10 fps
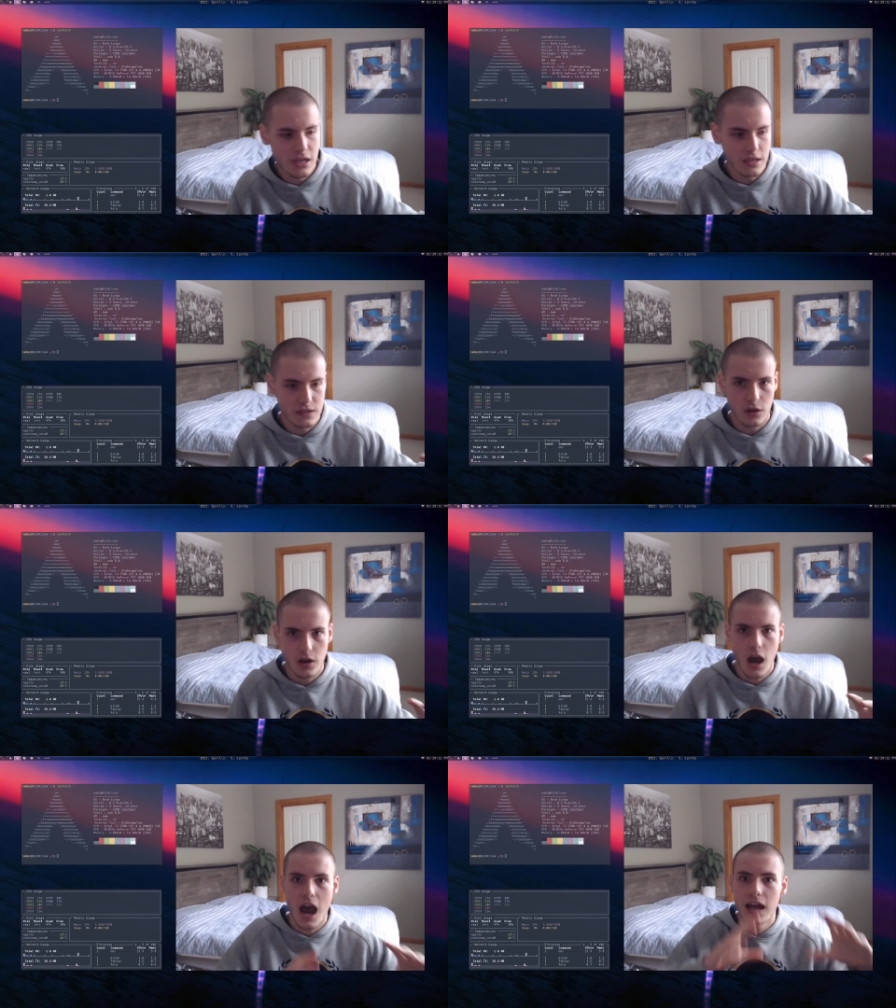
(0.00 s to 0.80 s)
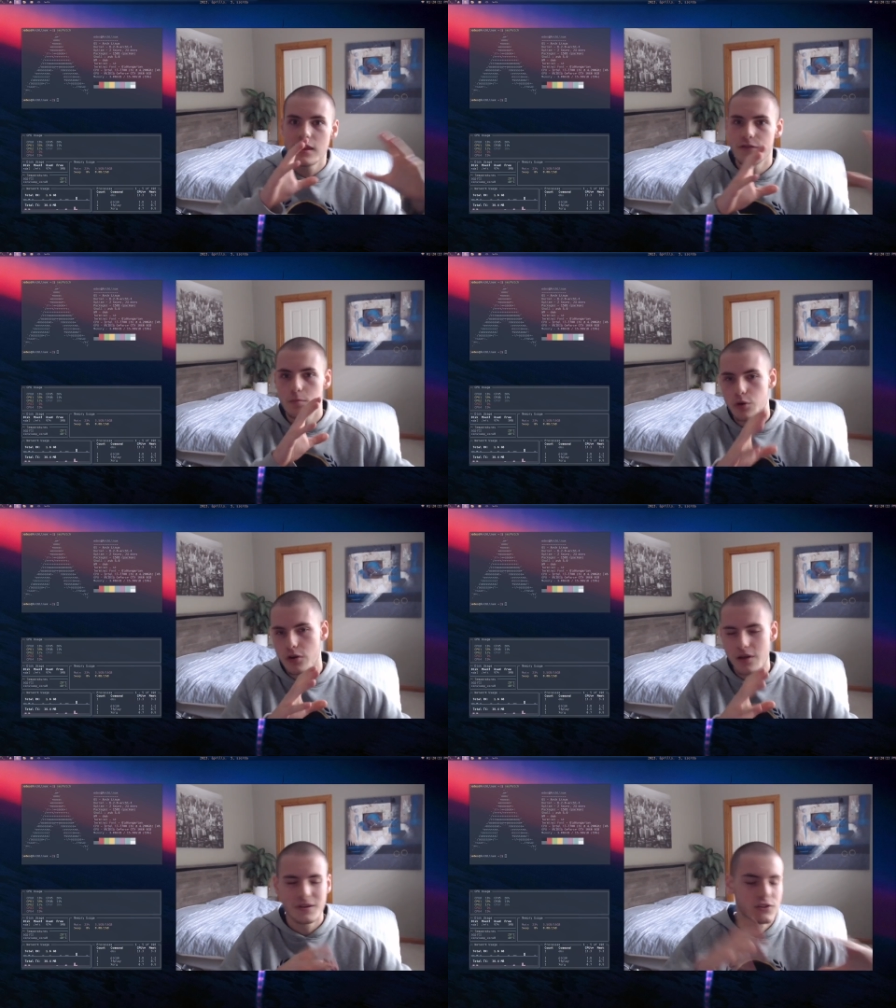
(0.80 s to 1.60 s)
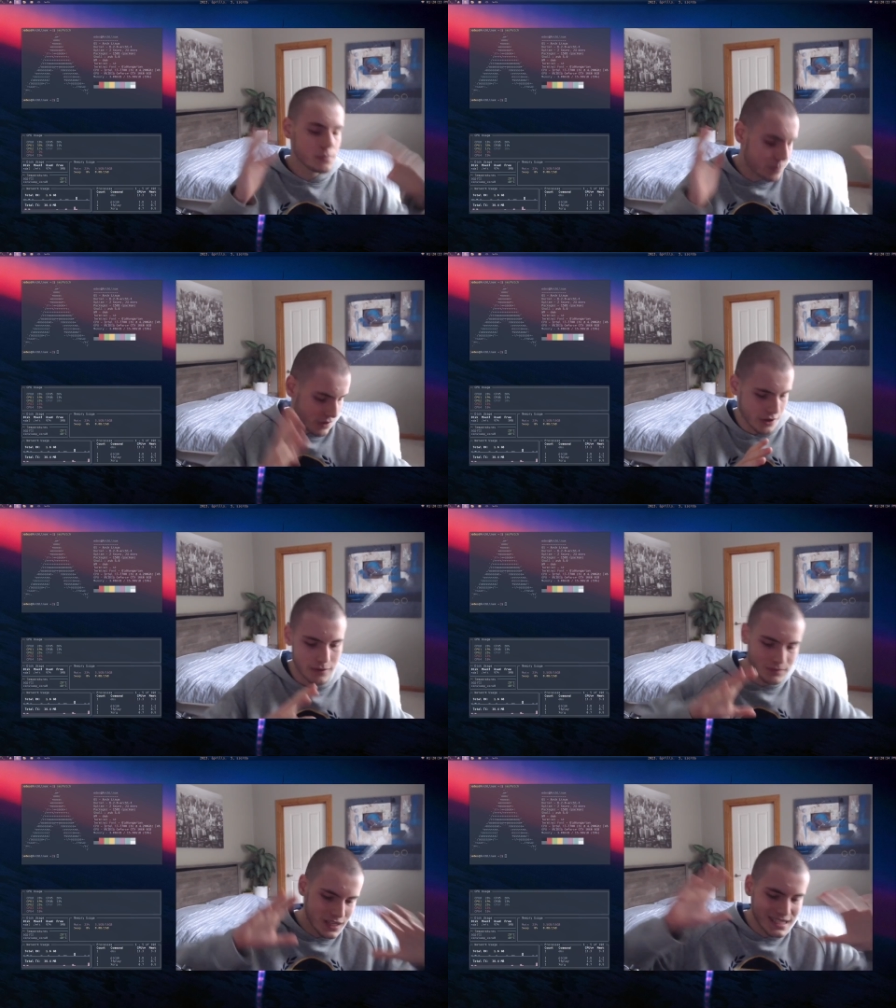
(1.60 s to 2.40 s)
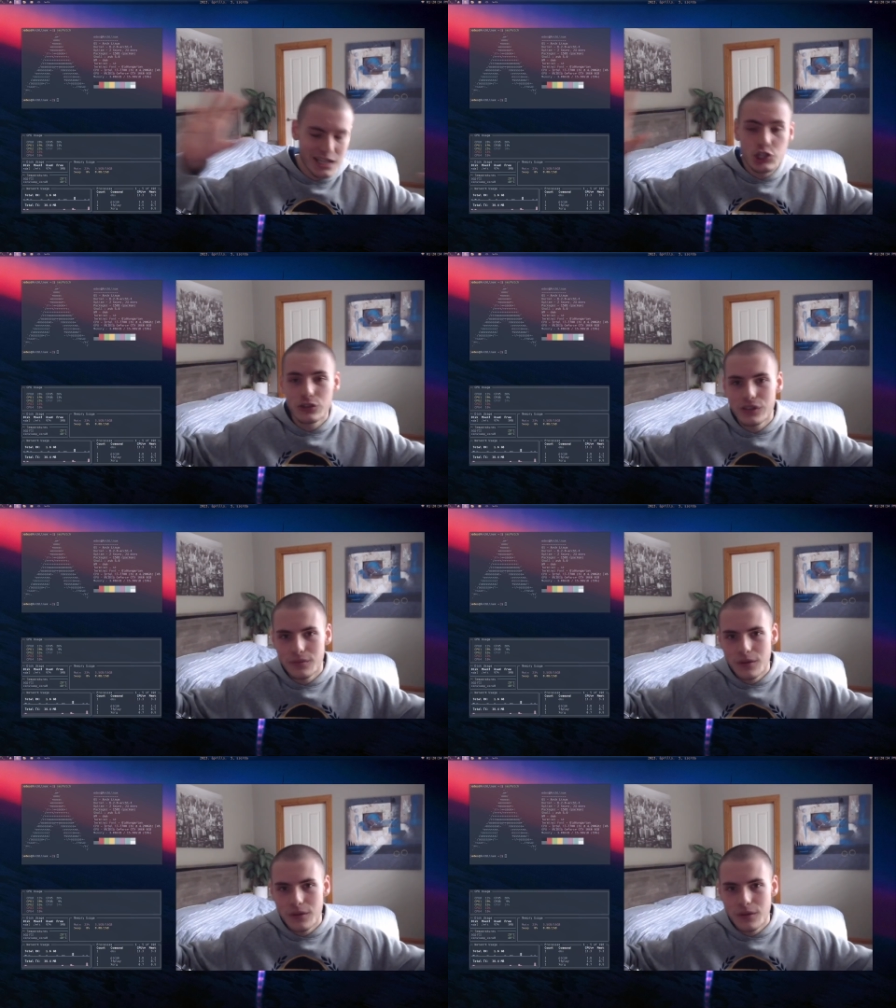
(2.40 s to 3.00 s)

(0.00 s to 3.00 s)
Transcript: It's a high level programming. So okay, essentially,